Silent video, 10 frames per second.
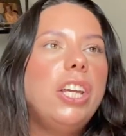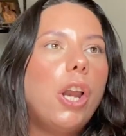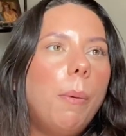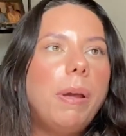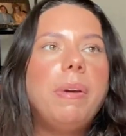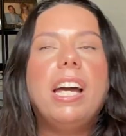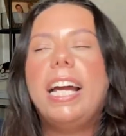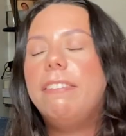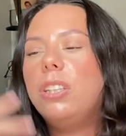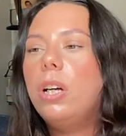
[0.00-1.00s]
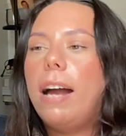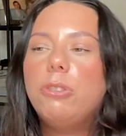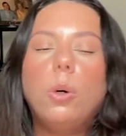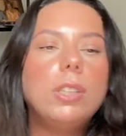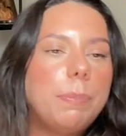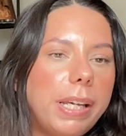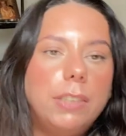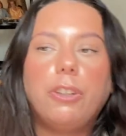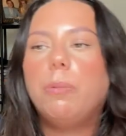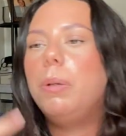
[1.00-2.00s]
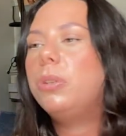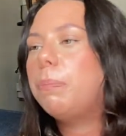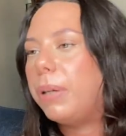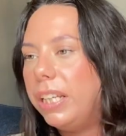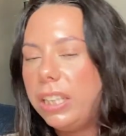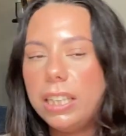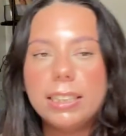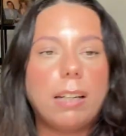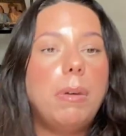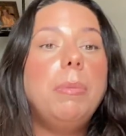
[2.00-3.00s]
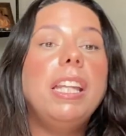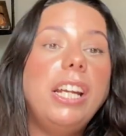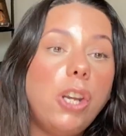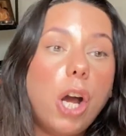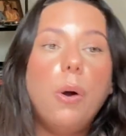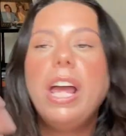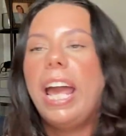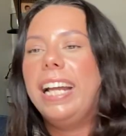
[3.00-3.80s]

you know maybe i have to i have to hold space for other people's opinions like maybe they know